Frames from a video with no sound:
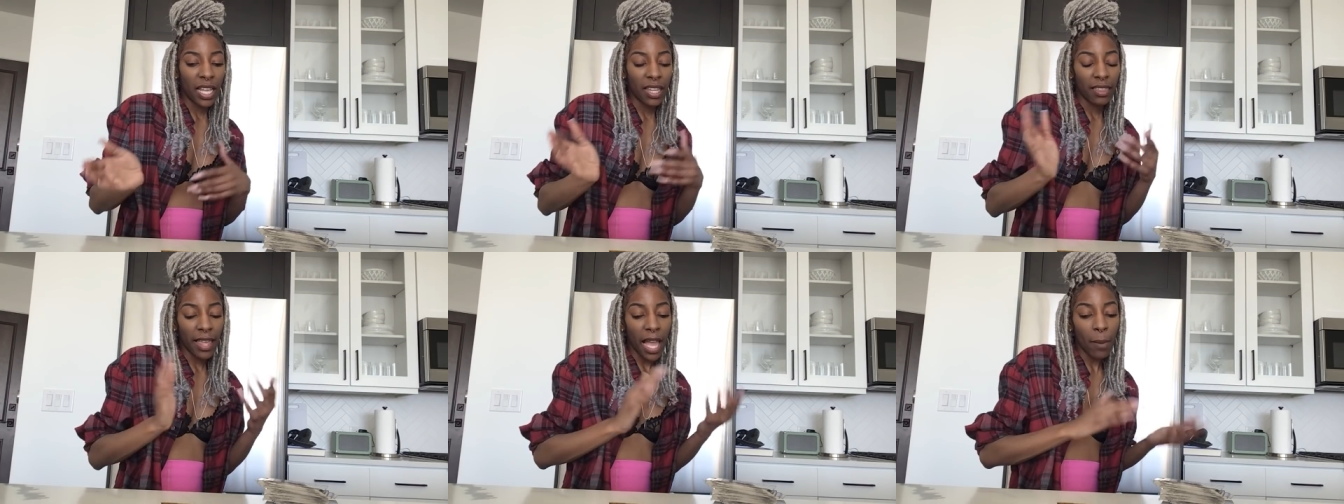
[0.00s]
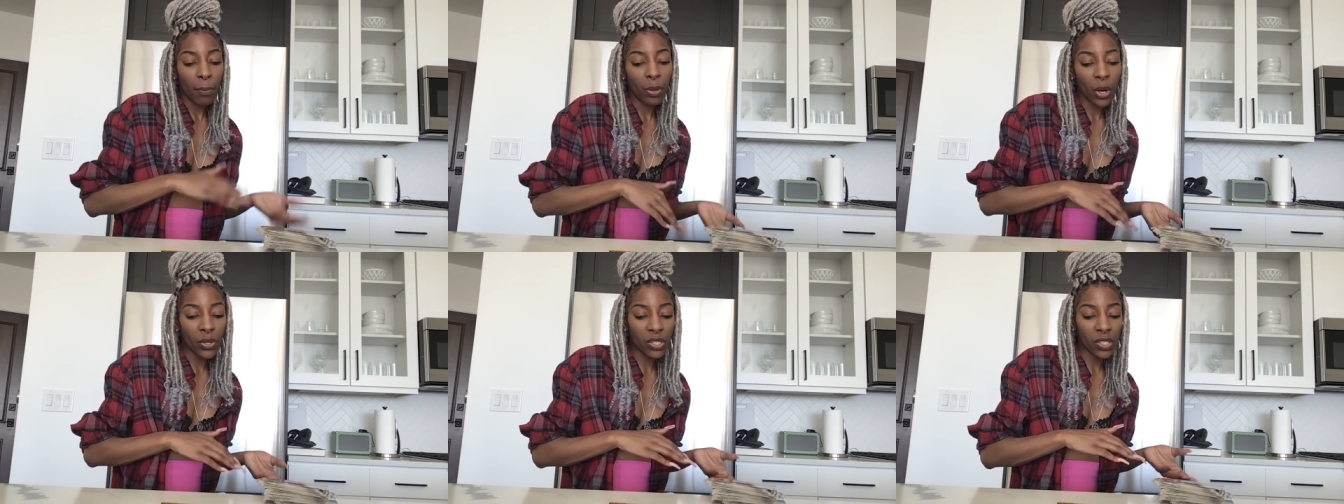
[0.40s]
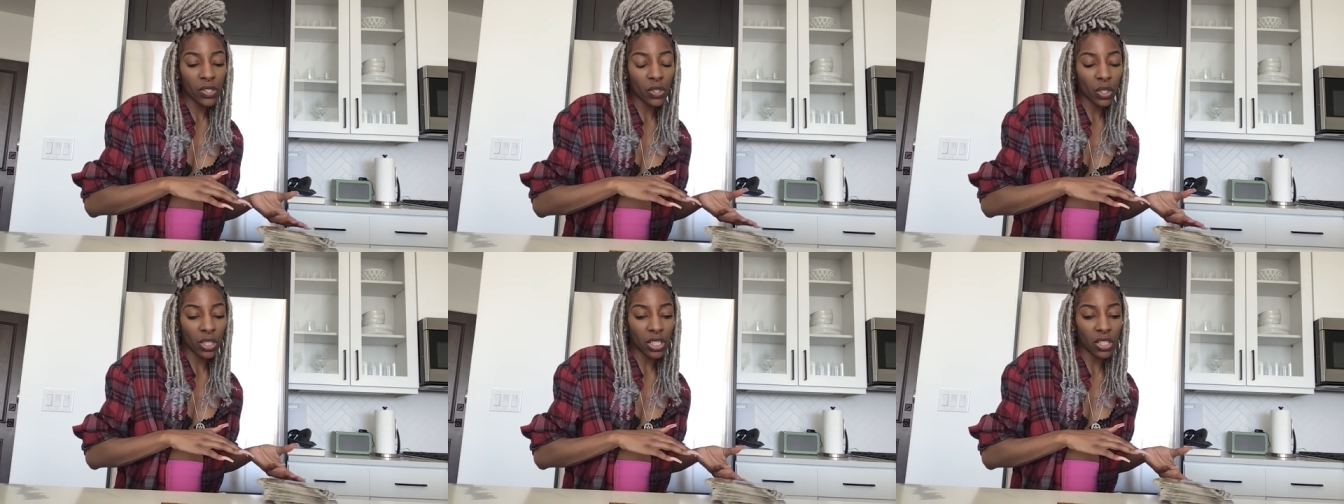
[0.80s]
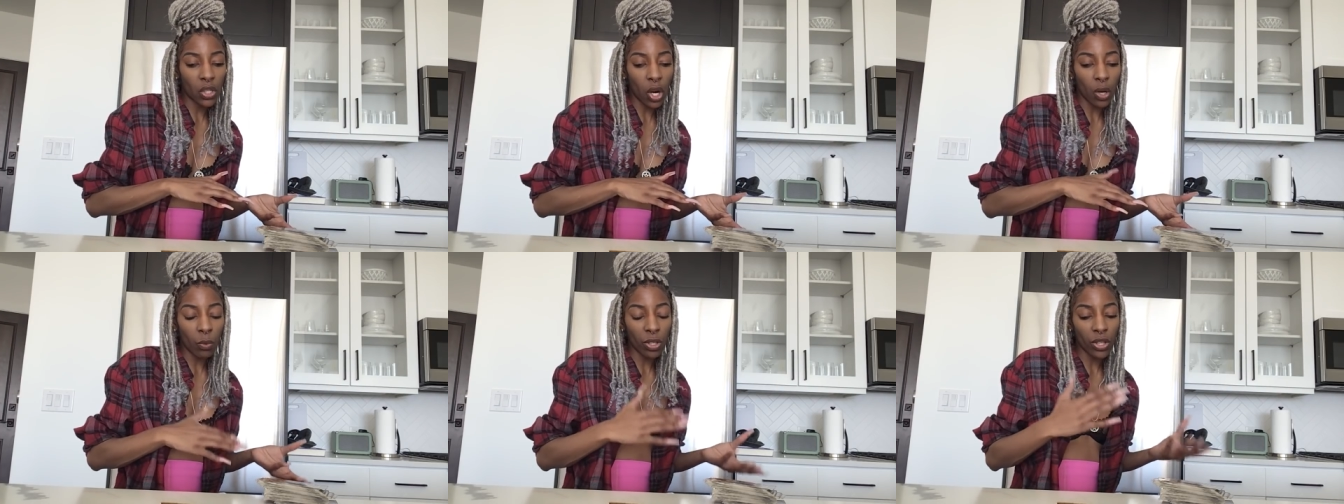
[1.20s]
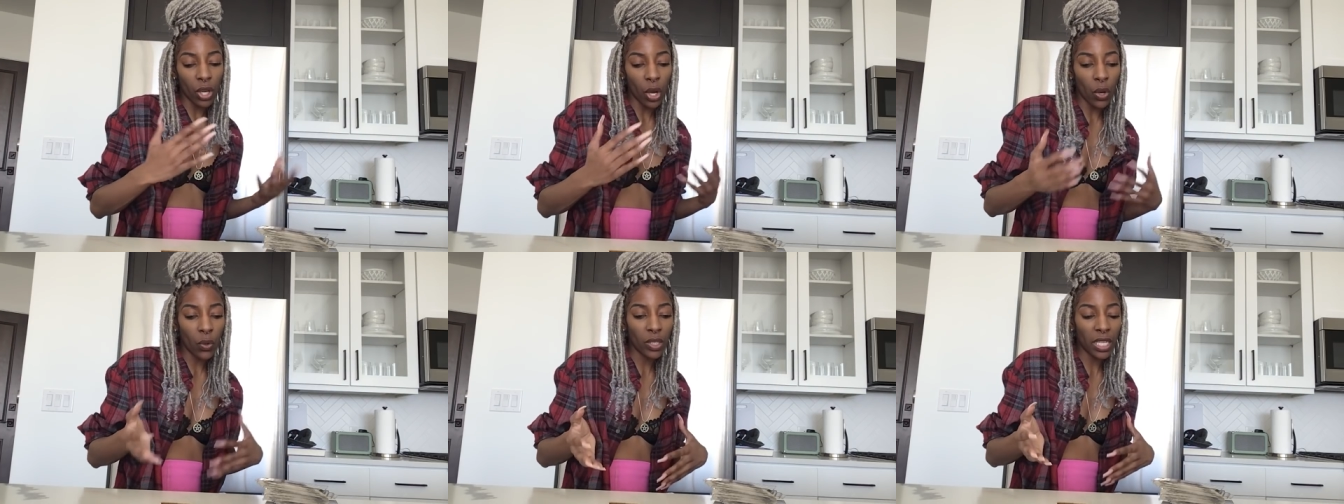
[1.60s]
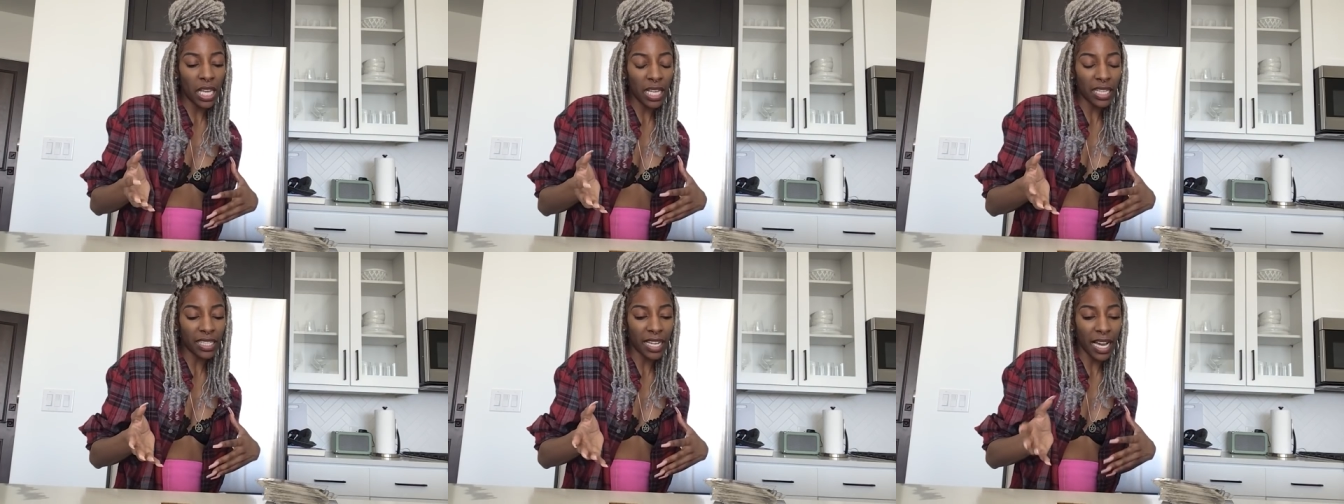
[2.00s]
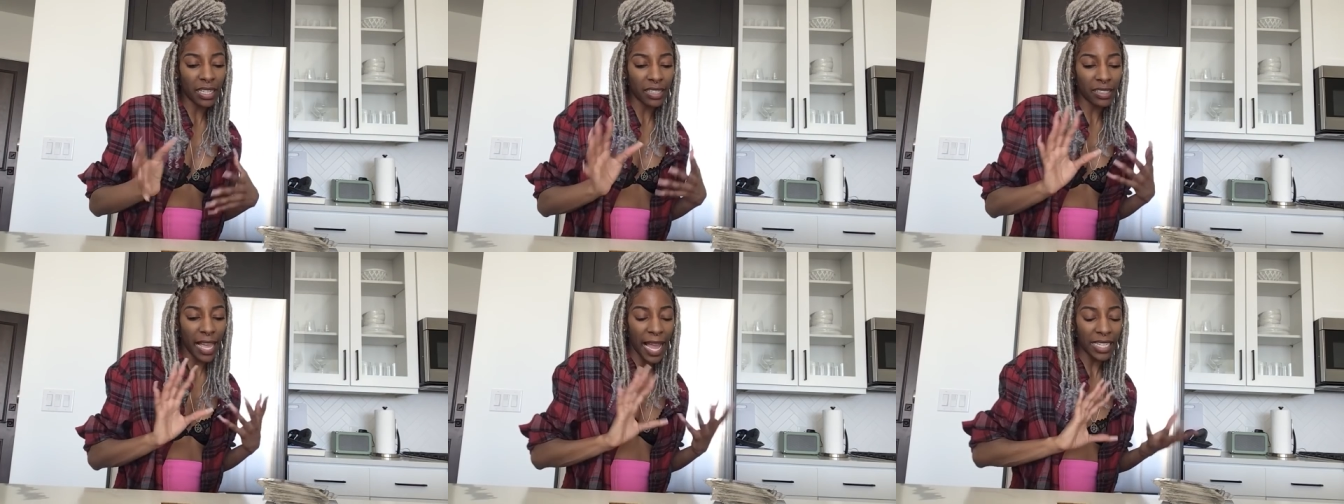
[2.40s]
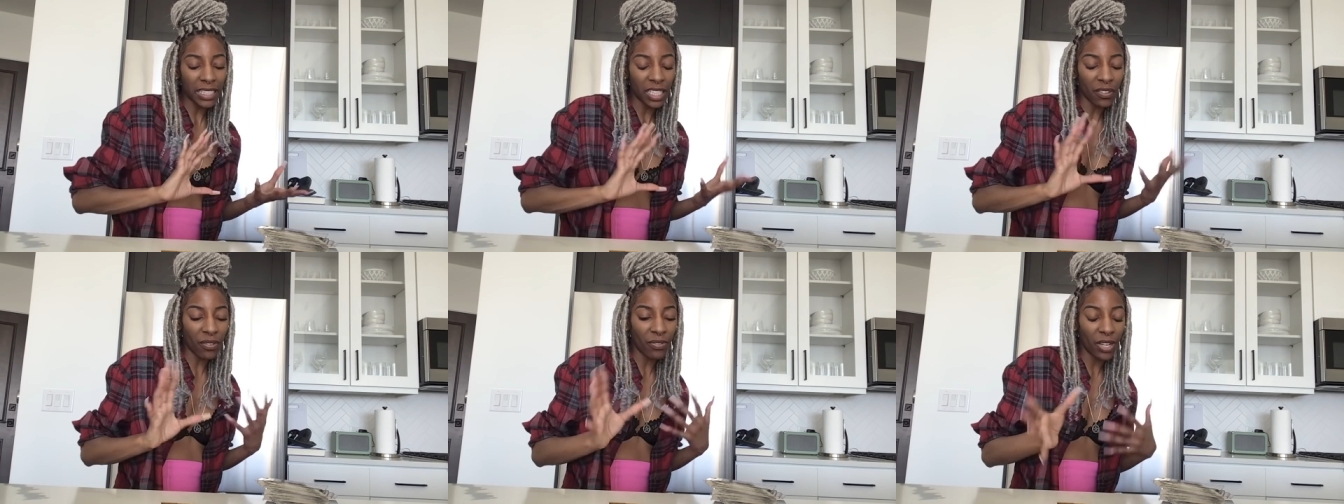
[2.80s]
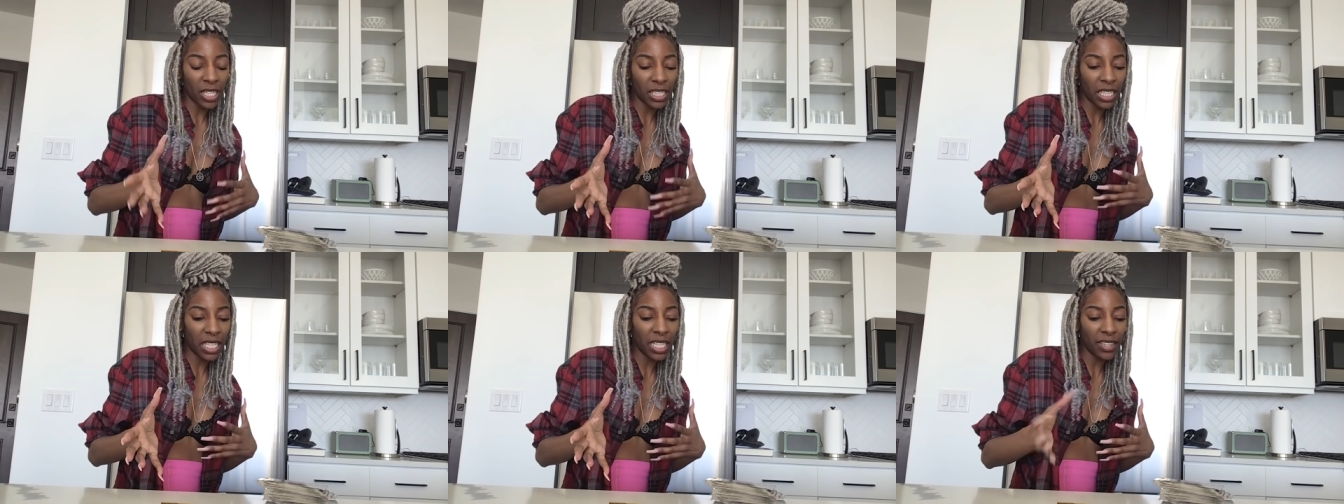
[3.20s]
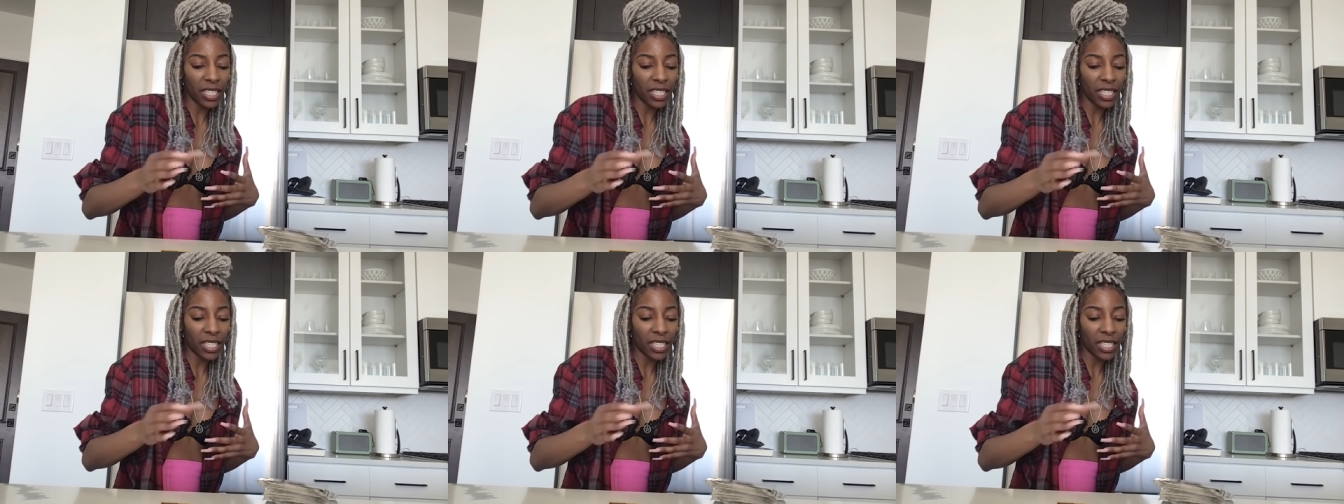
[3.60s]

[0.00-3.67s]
that person's going to start withholding and kind of acting funny,